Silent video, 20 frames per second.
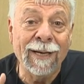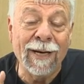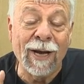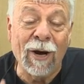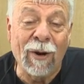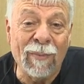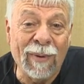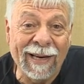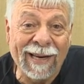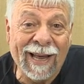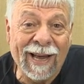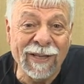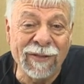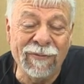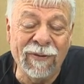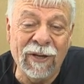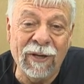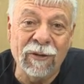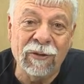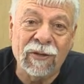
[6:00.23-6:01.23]
Now, in my
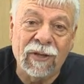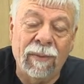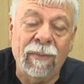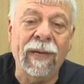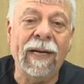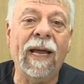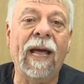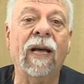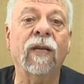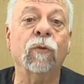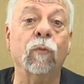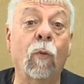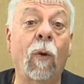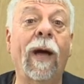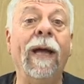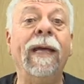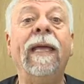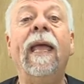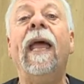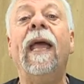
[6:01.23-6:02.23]
last video, somebody asked,
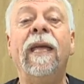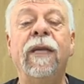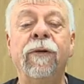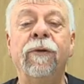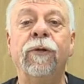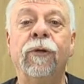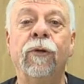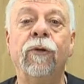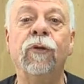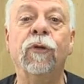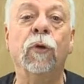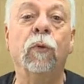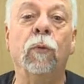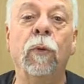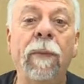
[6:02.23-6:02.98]
why can't you use a